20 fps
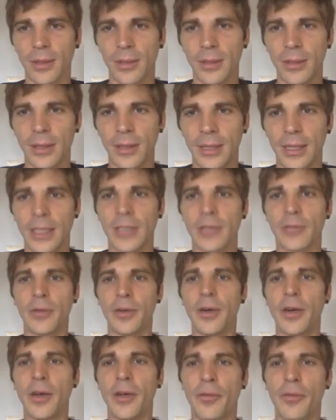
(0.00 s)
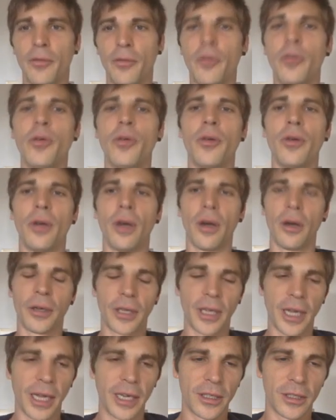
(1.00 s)
there's very few
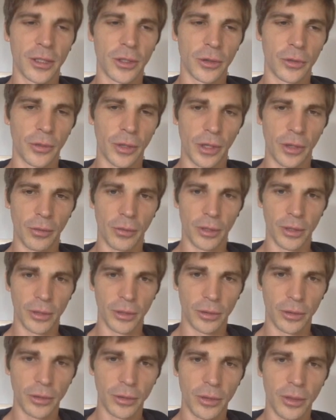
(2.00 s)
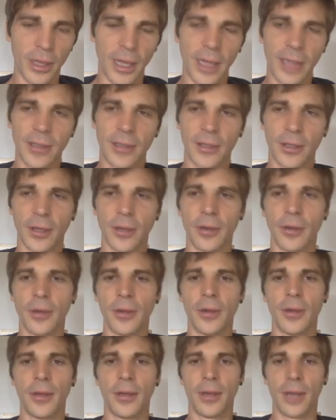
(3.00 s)
occasions where you want to do that, so
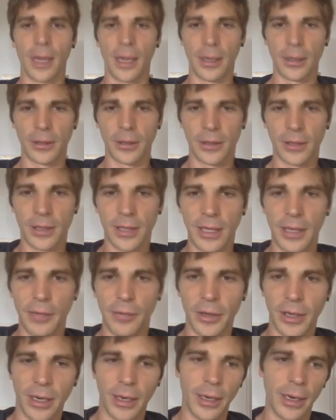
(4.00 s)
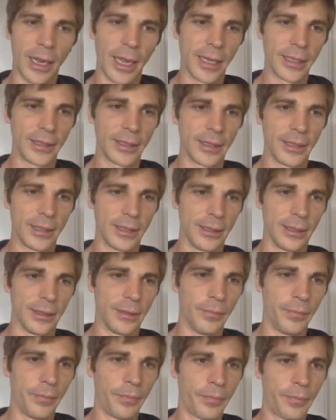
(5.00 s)
I'll just leave it as
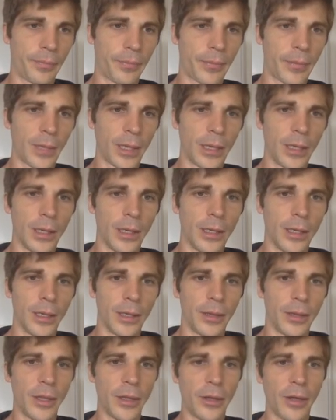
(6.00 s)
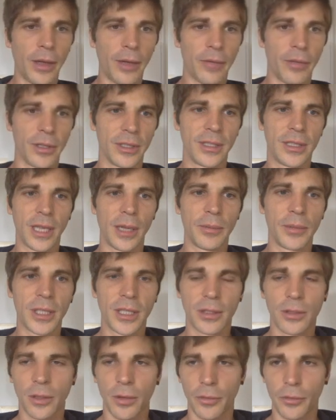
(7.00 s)
is. Then you have the
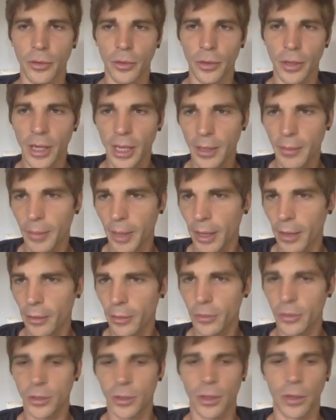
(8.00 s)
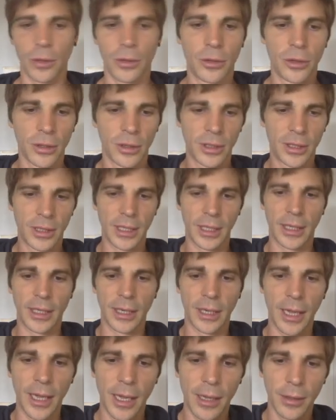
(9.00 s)
subject of your email, so just
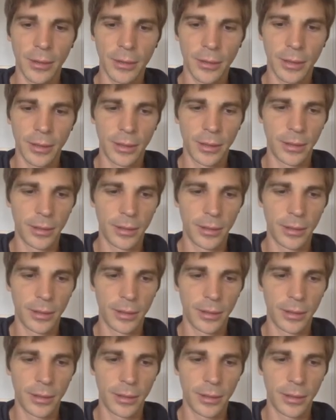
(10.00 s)
checking out.